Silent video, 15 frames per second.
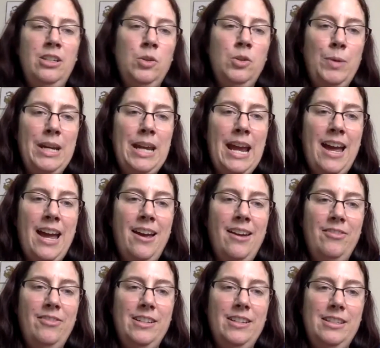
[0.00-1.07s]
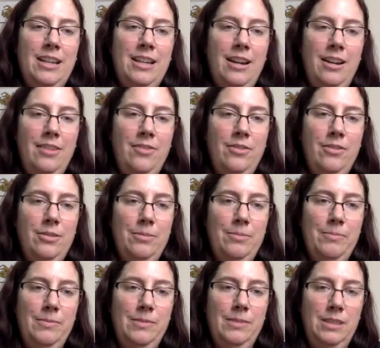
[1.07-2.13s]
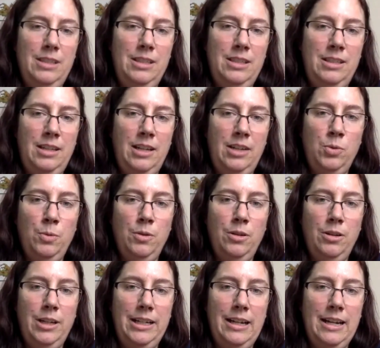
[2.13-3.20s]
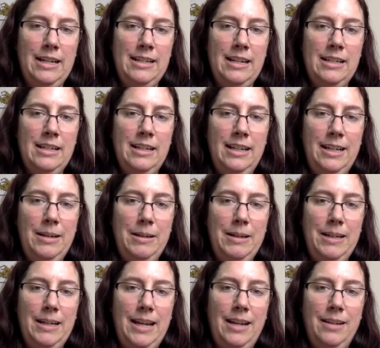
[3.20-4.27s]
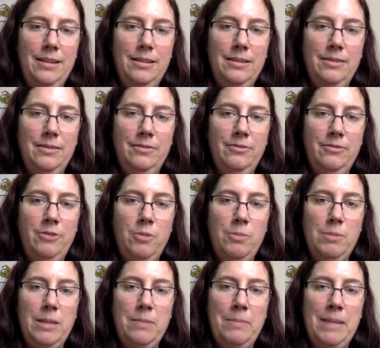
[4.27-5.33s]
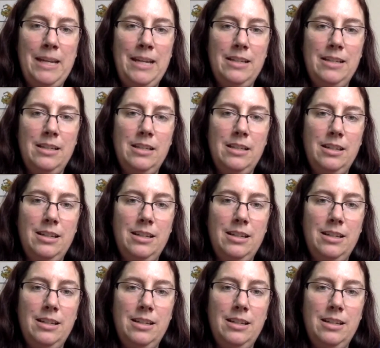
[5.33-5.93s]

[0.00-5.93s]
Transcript: do we have aside from sexual and identity and phobia based?